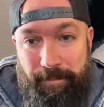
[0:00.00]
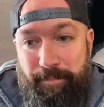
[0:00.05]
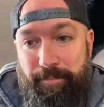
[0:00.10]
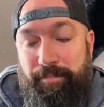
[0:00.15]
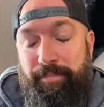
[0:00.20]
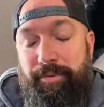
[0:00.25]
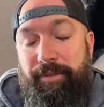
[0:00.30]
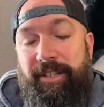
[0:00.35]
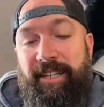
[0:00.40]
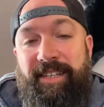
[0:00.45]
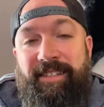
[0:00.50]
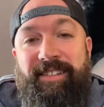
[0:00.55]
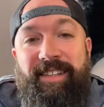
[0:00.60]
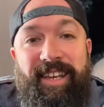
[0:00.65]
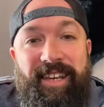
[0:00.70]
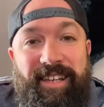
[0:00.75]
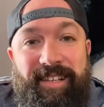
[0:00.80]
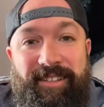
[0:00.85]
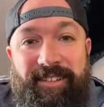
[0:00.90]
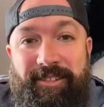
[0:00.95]
please
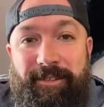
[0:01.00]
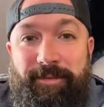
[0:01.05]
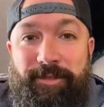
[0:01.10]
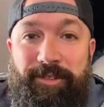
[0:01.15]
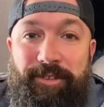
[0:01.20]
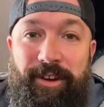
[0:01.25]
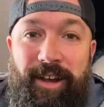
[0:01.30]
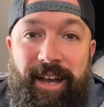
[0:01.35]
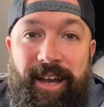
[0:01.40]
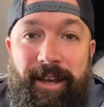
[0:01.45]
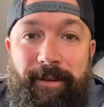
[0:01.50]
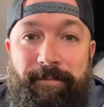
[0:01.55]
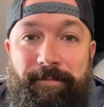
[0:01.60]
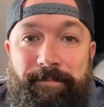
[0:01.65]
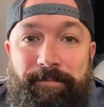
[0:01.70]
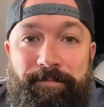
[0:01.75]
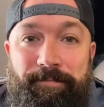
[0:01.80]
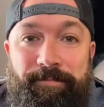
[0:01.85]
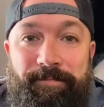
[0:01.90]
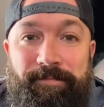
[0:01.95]
like and subscribe,
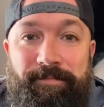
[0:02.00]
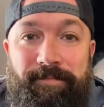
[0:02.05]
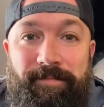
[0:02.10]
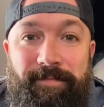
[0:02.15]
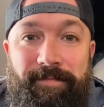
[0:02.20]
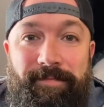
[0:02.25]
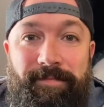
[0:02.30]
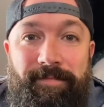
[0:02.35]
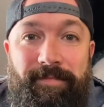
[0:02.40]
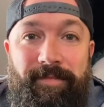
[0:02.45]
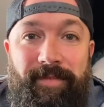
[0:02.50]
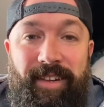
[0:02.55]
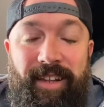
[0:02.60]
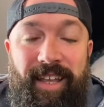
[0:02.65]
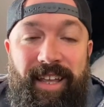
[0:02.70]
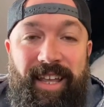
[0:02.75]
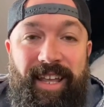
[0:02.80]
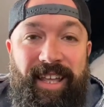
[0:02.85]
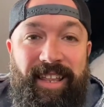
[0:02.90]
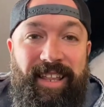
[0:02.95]

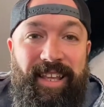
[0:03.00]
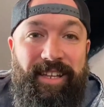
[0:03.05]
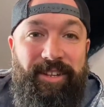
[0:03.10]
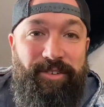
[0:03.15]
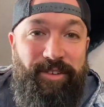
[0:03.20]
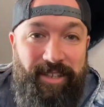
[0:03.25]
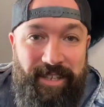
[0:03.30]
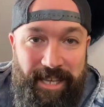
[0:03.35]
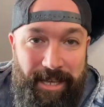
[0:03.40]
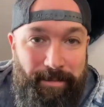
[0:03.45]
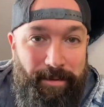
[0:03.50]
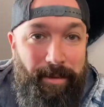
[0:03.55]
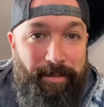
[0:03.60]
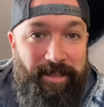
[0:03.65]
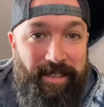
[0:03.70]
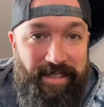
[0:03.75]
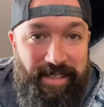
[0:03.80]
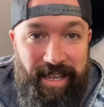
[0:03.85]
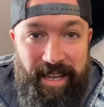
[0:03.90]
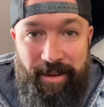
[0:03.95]
and then you can keep up
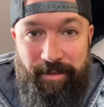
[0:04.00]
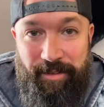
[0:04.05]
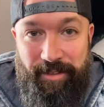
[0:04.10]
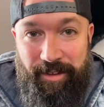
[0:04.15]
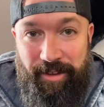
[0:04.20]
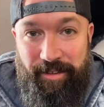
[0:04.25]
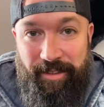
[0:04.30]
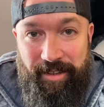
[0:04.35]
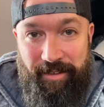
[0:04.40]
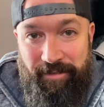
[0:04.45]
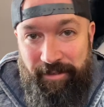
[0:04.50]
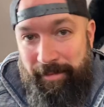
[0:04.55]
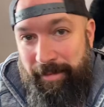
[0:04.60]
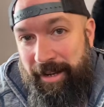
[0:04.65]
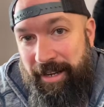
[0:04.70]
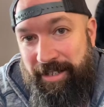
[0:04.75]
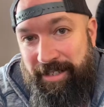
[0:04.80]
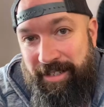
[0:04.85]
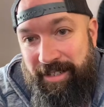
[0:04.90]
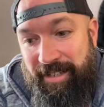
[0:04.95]
to date with all the
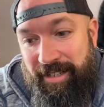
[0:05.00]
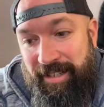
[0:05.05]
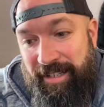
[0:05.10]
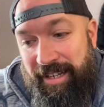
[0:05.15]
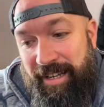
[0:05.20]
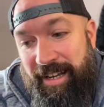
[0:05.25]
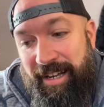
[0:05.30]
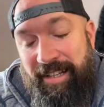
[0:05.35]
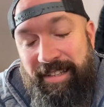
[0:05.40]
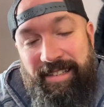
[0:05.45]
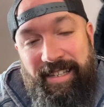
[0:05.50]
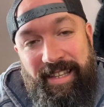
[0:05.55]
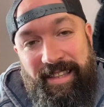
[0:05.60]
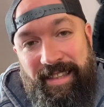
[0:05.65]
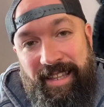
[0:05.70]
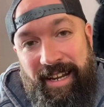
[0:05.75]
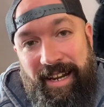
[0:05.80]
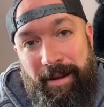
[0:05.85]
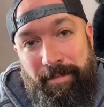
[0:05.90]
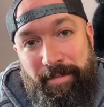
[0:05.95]
information and the content
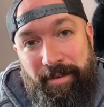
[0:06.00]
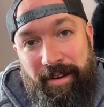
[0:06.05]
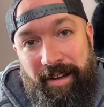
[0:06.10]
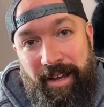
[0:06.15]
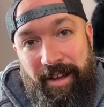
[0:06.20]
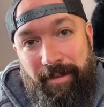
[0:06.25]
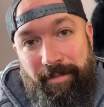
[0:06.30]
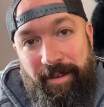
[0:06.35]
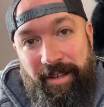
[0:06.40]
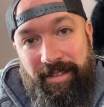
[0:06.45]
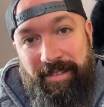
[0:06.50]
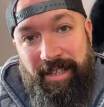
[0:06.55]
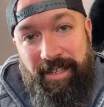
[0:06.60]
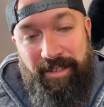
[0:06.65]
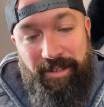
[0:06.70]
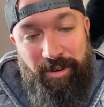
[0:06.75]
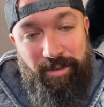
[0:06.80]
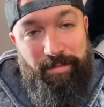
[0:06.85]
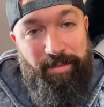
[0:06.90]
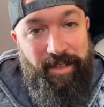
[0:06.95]
that I put out, because I
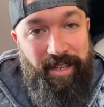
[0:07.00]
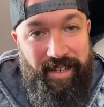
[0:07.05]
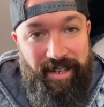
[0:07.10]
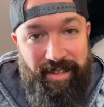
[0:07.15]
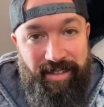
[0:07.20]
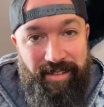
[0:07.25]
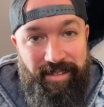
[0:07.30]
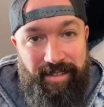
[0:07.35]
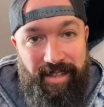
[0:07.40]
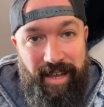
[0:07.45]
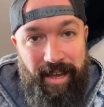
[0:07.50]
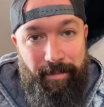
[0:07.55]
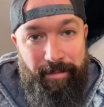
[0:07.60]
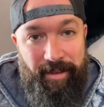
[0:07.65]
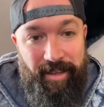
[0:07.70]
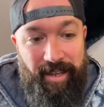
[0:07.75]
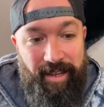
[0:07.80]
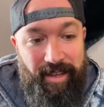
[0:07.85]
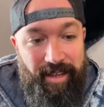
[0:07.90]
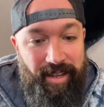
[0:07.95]
don't plan on
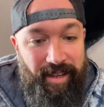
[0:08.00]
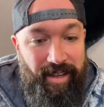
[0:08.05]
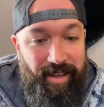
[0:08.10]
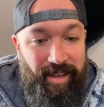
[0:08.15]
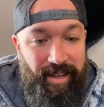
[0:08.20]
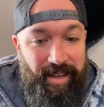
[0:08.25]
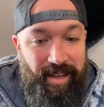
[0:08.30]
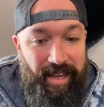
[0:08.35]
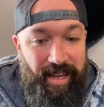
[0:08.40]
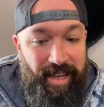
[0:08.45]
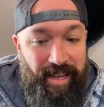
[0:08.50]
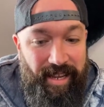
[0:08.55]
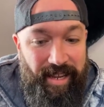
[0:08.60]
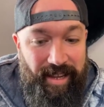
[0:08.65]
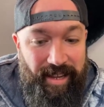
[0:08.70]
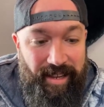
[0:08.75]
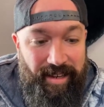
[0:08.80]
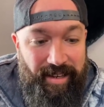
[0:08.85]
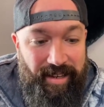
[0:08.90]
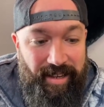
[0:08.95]
stopping.
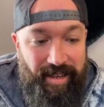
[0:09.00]
And